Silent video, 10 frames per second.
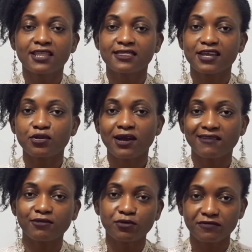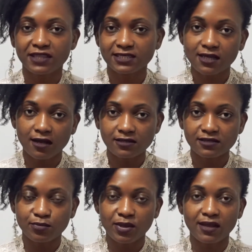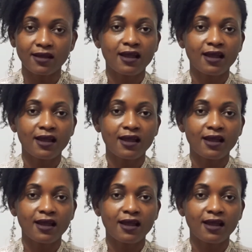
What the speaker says: that you have with this customer,